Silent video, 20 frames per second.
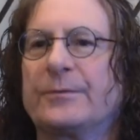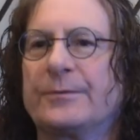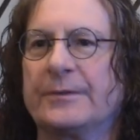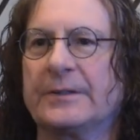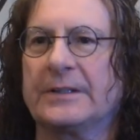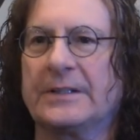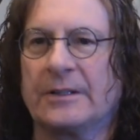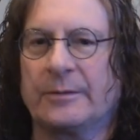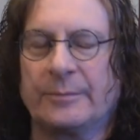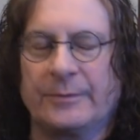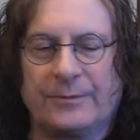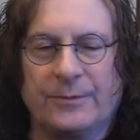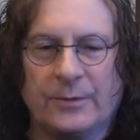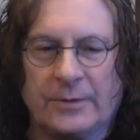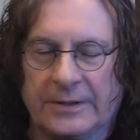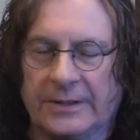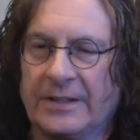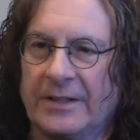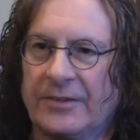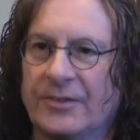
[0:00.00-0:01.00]
freak out
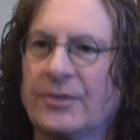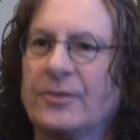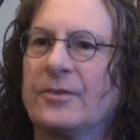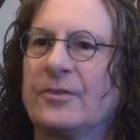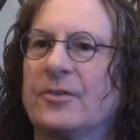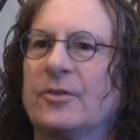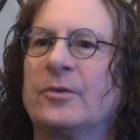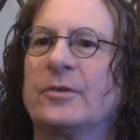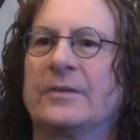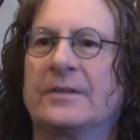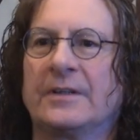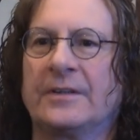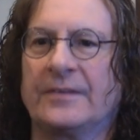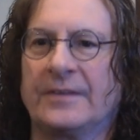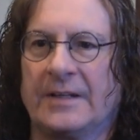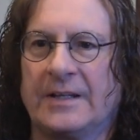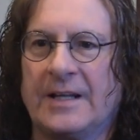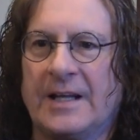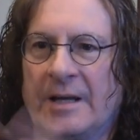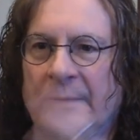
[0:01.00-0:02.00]
before. Yes, yeah, certain things
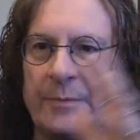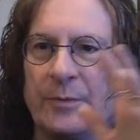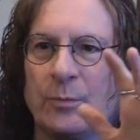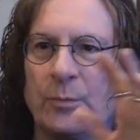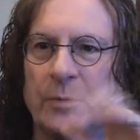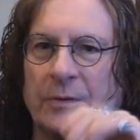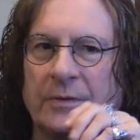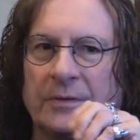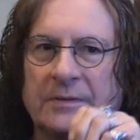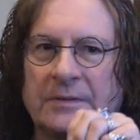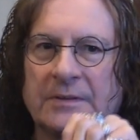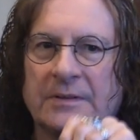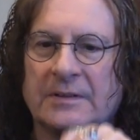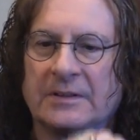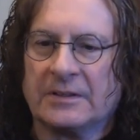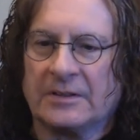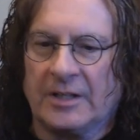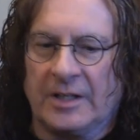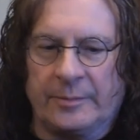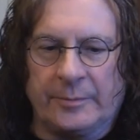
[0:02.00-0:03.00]
that happened. One
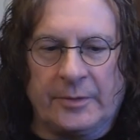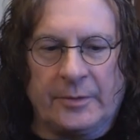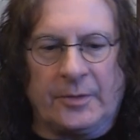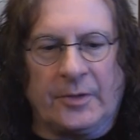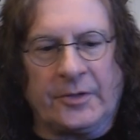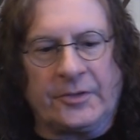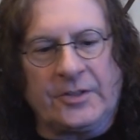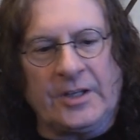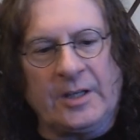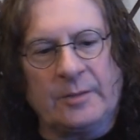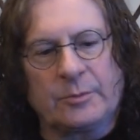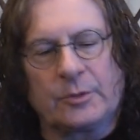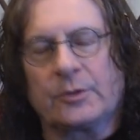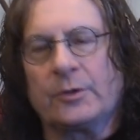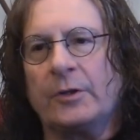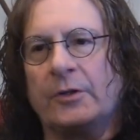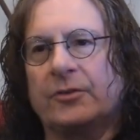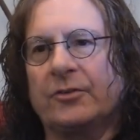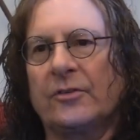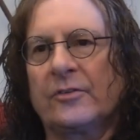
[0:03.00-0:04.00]
time, a, a
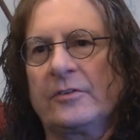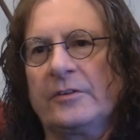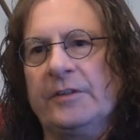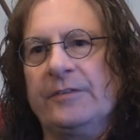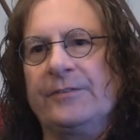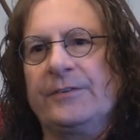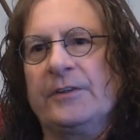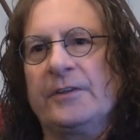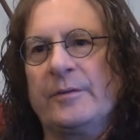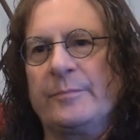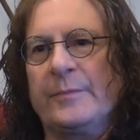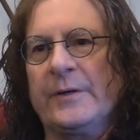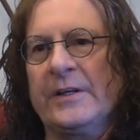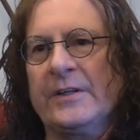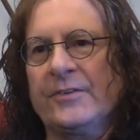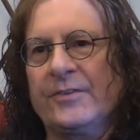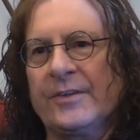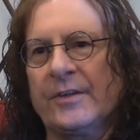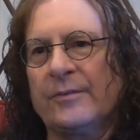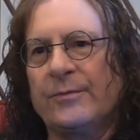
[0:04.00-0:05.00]
tablecloth just lifted up by
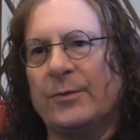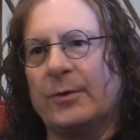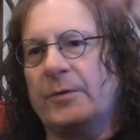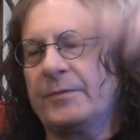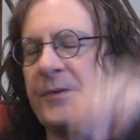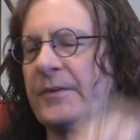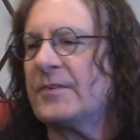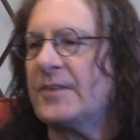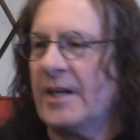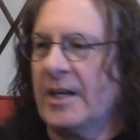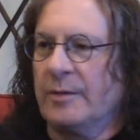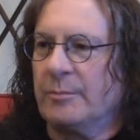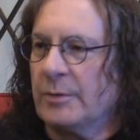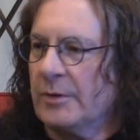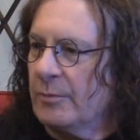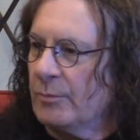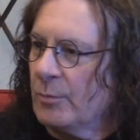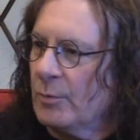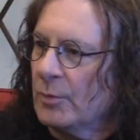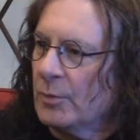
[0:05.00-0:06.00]
itself off the
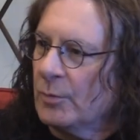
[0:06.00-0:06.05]
table, and